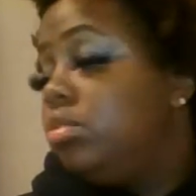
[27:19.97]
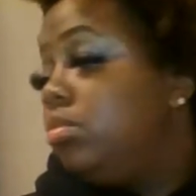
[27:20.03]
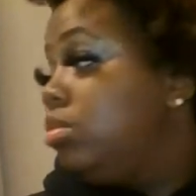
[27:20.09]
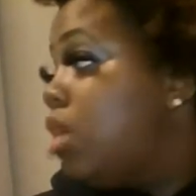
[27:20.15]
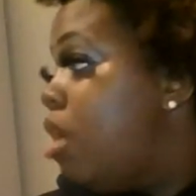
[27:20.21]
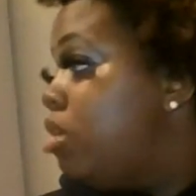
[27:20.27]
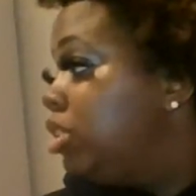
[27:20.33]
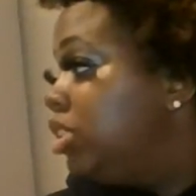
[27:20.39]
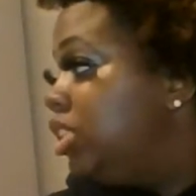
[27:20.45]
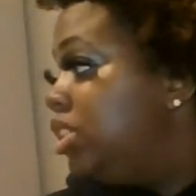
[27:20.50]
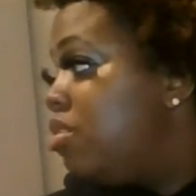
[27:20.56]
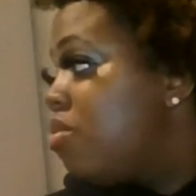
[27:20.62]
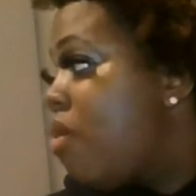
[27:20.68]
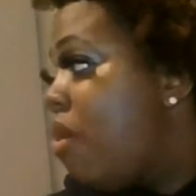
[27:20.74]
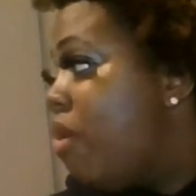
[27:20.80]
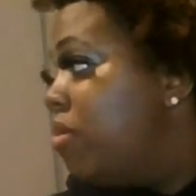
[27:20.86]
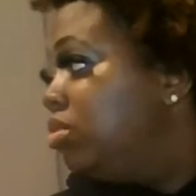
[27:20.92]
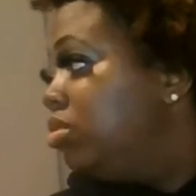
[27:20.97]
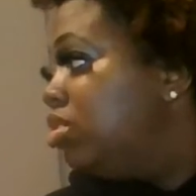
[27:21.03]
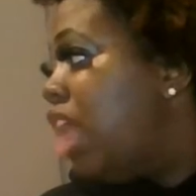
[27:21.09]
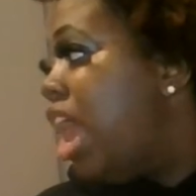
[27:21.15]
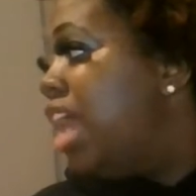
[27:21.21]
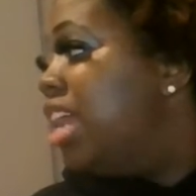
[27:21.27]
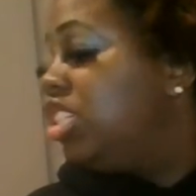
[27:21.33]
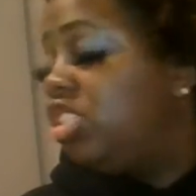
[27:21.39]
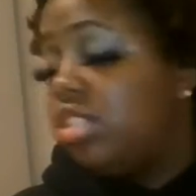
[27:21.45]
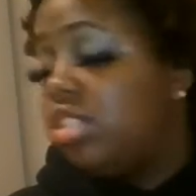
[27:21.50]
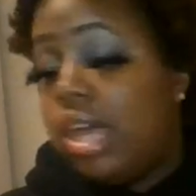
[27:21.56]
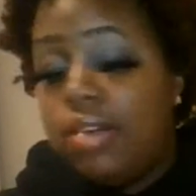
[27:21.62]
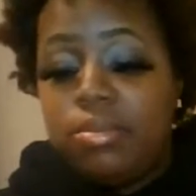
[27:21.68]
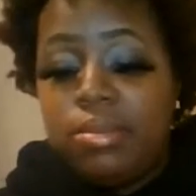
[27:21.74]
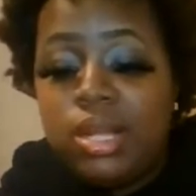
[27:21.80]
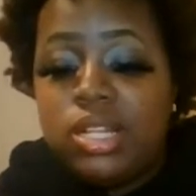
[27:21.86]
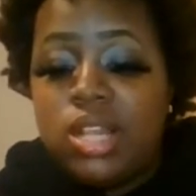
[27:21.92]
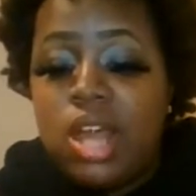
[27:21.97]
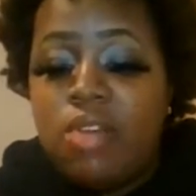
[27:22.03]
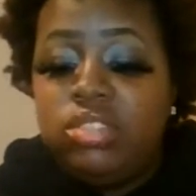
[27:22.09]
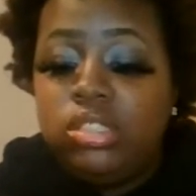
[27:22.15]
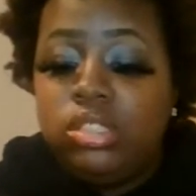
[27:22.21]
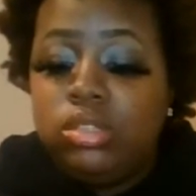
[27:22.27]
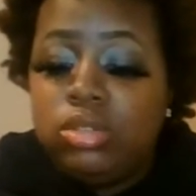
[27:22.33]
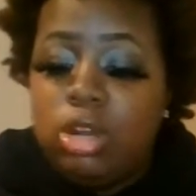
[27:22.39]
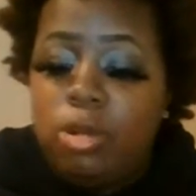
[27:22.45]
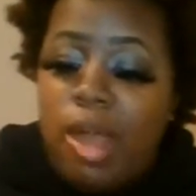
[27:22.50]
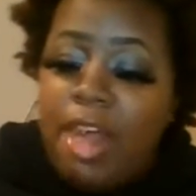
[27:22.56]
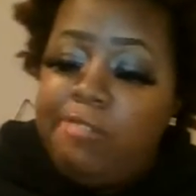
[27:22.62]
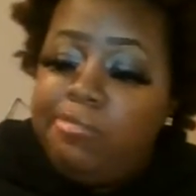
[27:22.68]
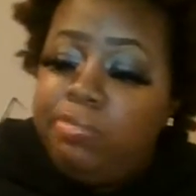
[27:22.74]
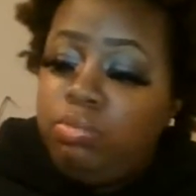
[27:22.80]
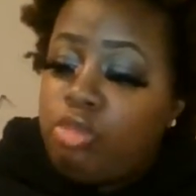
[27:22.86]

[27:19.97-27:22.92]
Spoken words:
Okay. I'll let you have them after I finish with them. Bye.